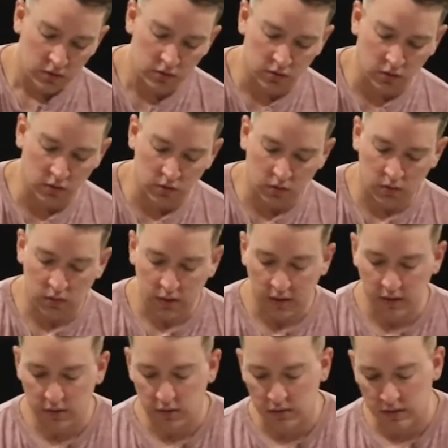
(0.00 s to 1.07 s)
circle,
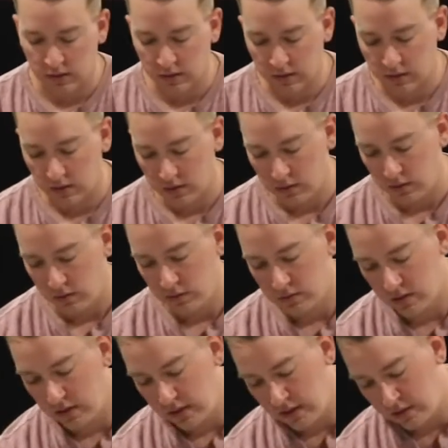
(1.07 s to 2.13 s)
and then you can
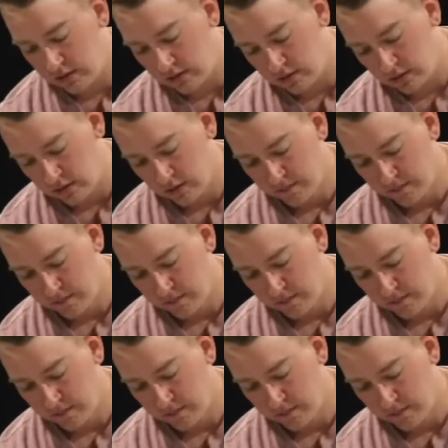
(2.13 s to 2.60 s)
use these